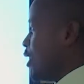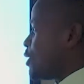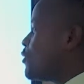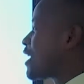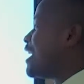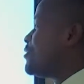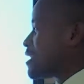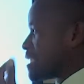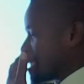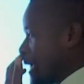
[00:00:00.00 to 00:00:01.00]
You
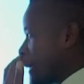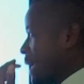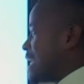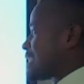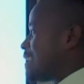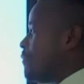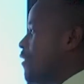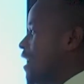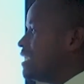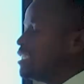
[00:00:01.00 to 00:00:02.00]
cannot say
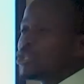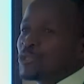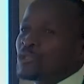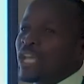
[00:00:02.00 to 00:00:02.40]
someone should